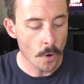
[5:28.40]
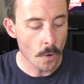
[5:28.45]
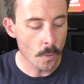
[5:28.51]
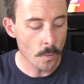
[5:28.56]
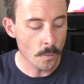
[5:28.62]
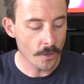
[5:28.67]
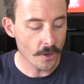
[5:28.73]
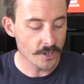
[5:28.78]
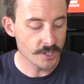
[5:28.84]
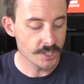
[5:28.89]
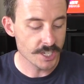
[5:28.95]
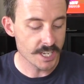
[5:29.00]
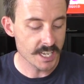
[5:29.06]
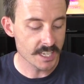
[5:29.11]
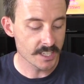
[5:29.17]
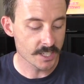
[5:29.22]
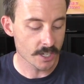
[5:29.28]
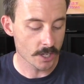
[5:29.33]
all those
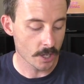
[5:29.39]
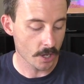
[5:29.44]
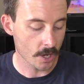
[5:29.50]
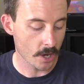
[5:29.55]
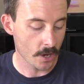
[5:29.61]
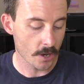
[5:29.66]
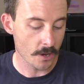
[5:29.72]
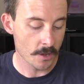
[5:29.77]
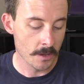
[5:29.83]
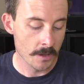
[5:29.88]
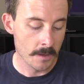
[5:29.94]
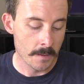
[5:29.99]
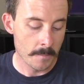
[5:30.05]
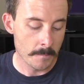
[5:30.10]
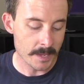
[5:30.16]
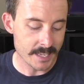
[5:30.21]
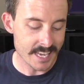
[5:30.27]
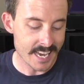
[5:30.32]
years ago.
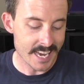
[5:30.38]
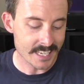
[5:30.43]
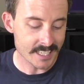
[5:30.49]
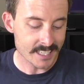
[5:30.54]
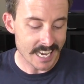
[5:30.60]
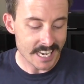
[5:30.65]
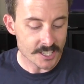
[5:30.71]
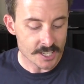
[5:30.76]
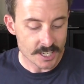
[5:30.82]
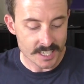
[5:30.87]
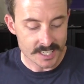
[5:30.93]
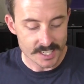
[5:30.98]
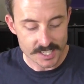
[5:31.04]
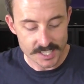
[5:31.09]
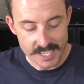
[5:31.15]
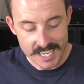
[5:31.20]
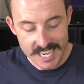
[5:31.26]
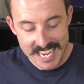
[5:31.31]
But yes, as you can
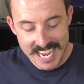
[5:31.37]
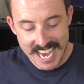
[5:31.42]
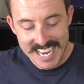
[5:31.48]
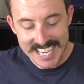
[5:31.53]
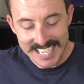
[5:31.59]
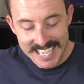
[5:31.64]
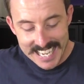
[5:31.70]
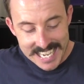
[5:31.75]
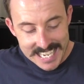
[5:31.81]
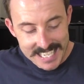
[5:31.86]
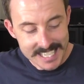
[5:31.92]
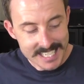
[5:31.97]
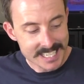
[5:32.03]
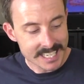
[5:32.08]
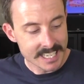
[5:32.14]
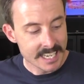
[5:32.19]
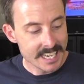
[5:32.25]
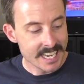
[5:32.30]
see, at
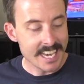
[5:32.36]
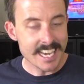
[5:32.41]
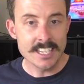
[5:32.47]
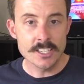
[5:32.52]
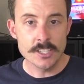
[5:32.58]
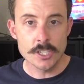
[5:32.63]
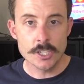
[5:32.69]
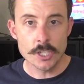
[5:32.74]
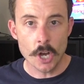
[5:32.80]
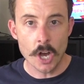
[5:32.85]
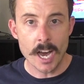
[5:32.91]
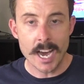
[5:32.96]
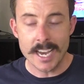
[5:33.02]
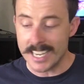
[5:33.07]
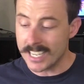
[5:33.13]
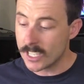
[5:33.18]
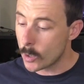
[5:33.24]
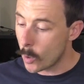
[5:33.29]
least
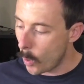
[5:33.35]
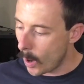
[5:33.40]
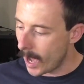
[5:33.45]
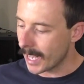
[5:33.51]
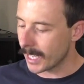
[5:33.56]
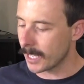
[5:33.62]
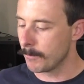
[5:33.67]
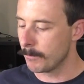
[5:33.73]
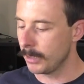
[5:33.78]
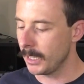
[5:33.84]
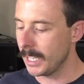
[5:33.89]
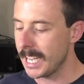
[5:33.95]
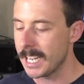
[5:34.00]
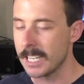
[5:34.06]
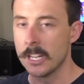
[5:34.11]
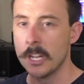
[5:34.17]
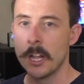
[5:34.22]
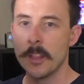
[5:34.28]
inside is quite
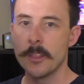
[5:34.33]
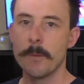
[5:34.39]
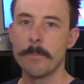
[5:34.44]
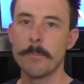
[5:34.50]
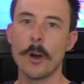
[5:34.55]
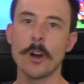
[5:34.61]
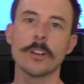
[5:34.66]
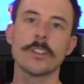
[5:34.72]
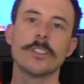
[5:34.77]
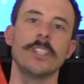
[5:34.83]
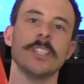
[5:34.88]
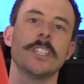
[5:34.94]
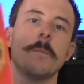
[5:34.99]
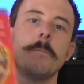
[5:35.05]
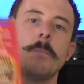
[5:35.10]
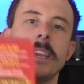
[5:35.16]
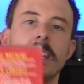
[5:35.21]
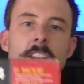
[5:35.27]
complete. The box is
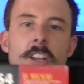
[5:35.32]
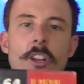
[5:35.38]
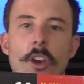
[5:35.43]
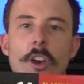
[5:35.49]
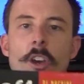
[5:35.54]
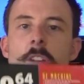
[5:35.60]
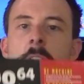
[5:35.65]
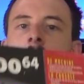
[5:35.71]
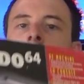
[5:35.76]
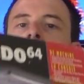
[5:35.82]
a bit, you know,